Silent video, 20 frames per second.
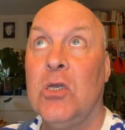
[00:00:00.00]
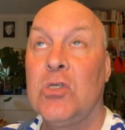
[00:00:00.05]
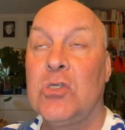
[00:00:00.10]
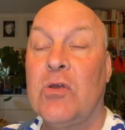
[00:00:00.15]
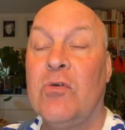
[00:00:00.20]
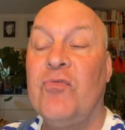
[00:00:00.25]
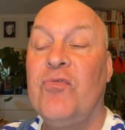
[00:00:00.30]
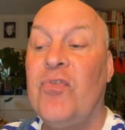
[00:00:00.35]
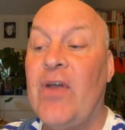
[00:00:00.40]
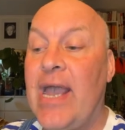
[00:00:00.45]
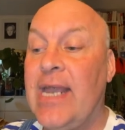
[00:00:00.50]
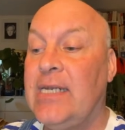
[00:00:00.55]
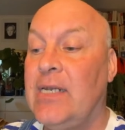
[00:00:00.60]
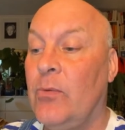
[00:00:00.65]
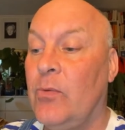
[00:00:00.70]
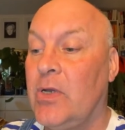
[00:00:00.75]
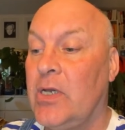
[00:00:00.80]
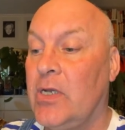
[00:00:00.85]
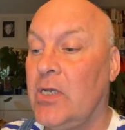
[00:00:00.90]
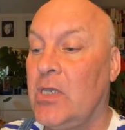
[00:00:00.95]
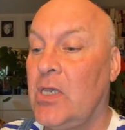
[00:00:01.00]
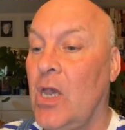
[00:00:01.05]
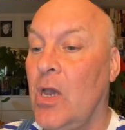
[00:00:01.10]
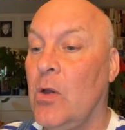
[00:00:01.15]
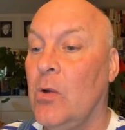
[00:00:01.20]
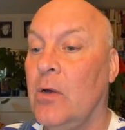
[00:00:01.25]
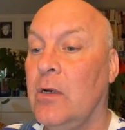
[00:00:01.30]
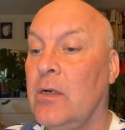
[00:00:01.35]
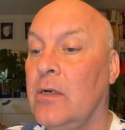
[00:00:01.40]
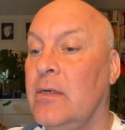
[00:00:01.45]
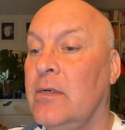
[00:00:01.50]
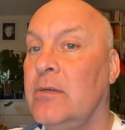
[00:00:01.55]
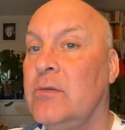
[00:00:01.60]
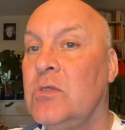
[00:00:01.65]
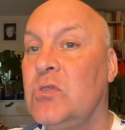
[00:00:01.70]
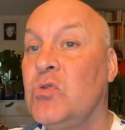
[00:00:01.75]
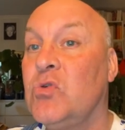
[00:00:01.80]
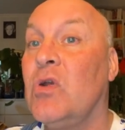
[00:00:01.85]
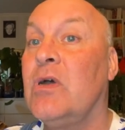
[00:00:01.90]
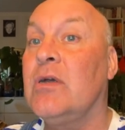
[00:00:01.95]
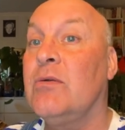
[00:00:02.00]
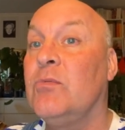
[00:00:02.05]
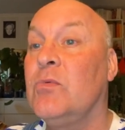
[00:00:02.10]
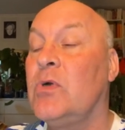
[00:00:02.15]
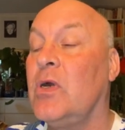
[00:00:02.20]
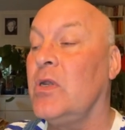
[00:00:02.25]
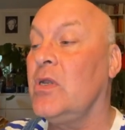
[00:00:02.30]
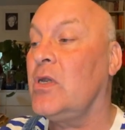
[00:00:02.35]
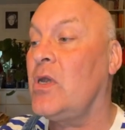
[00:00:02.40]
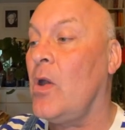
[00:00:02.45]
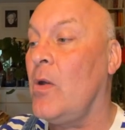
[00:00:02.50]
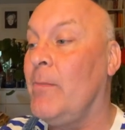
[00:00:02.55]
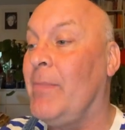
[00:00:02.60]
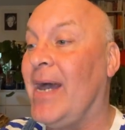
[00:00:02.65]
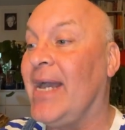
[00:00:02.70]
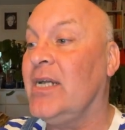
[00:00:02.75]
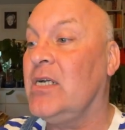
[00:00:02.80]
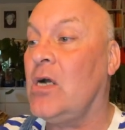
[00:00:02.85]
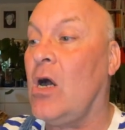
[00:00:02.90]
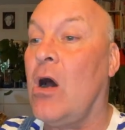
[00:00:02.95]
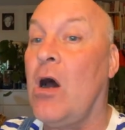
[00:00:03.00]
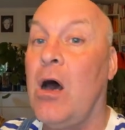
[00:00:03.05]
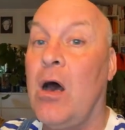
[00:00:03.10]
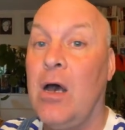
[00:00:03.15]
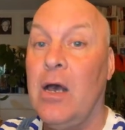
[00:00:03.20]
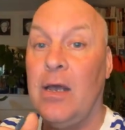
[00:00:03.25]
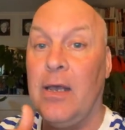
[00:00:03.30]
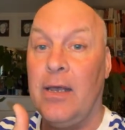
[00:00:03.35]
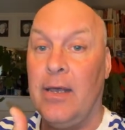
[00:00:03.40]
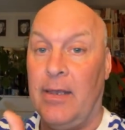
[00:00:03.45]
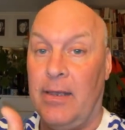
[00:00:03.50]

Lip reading: So on Friday, we're going to go go by car,